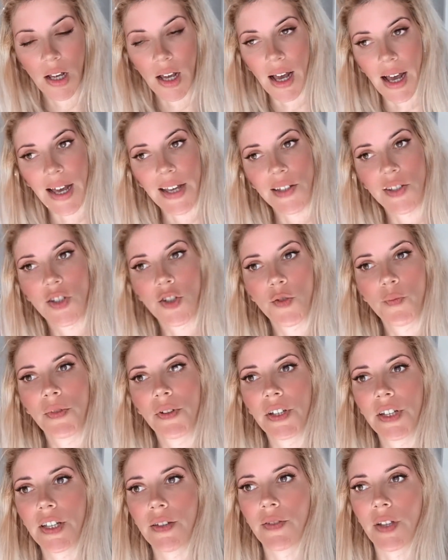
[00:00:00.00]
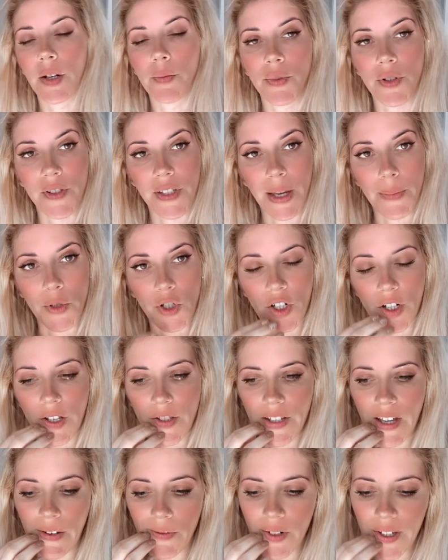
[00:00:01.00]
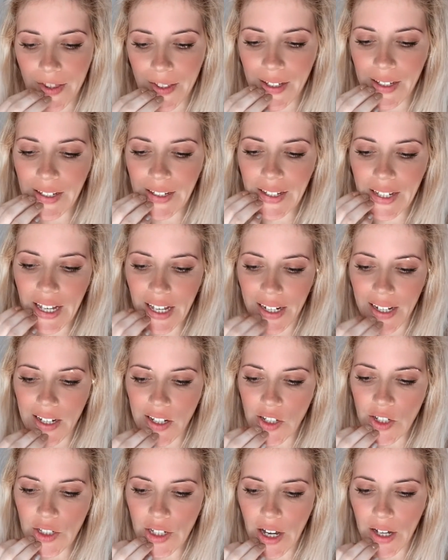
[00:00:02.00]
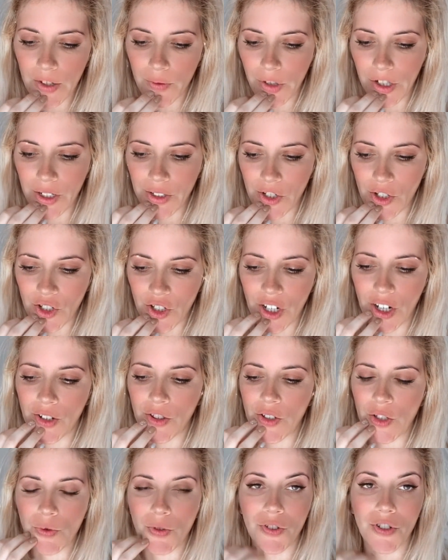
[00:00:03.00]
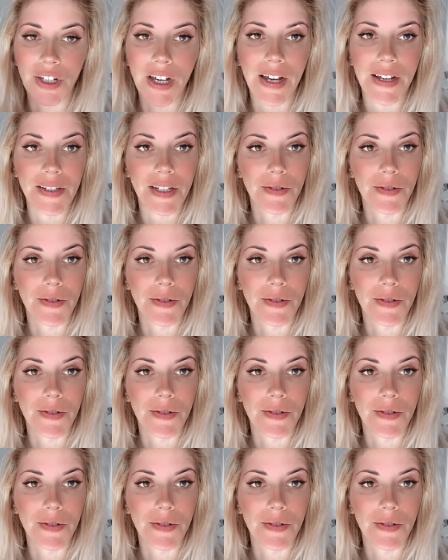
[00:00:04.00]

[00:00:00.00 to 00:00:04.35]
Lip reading: I do believe that perception is everything, and I just kind of wanted to share this with you guys.